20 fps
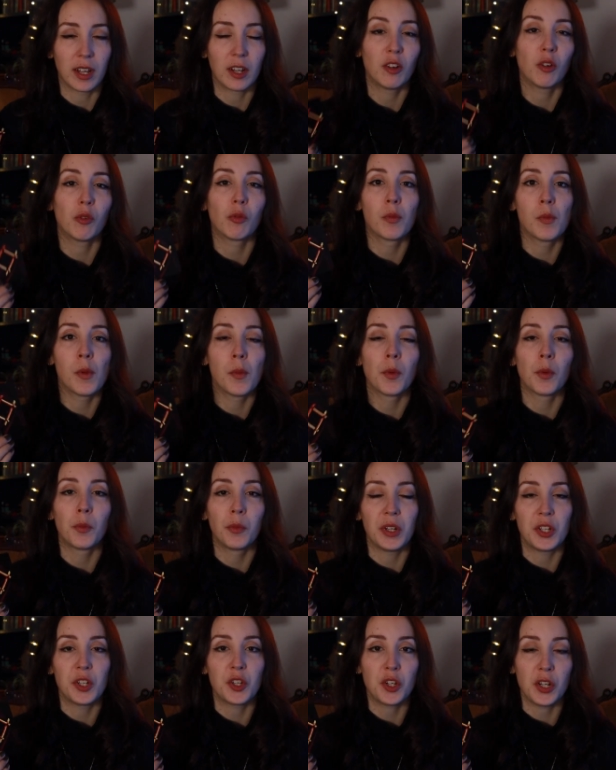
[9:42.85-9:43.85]
I don't remember
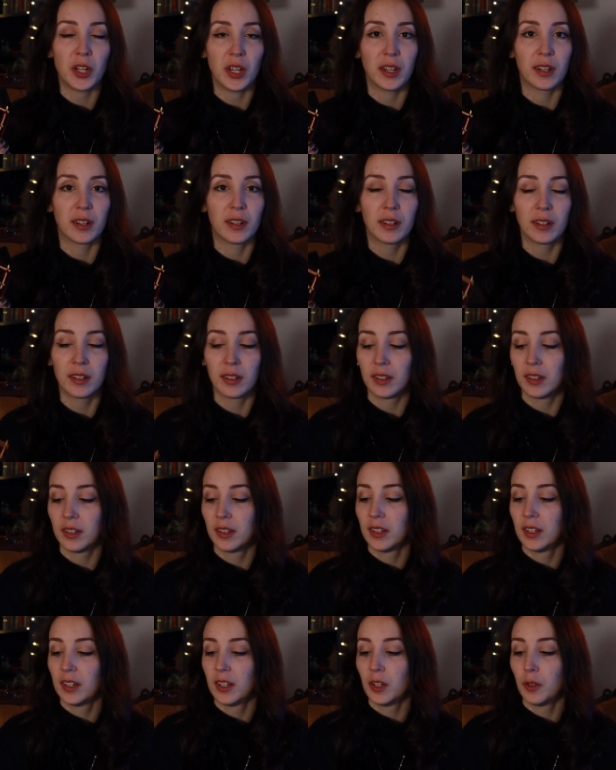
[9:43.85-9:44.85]
which tier,
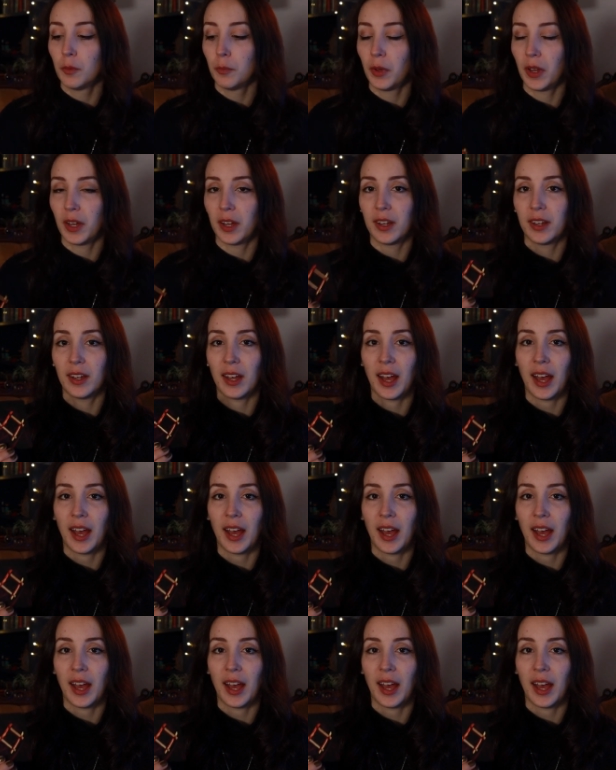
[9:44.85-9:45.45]
but